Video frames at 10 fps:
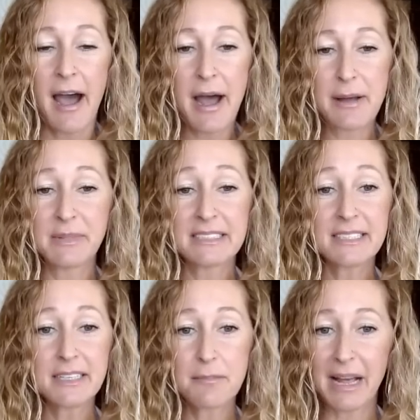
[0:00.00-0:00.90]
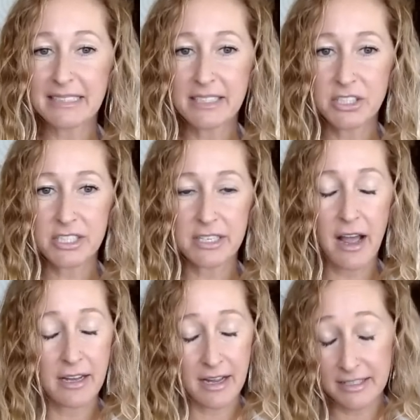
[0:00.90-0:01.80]
This is a message
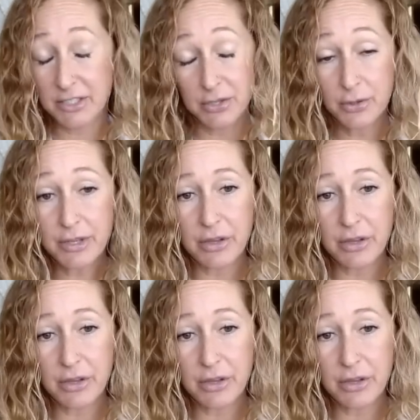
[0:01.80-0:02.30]
to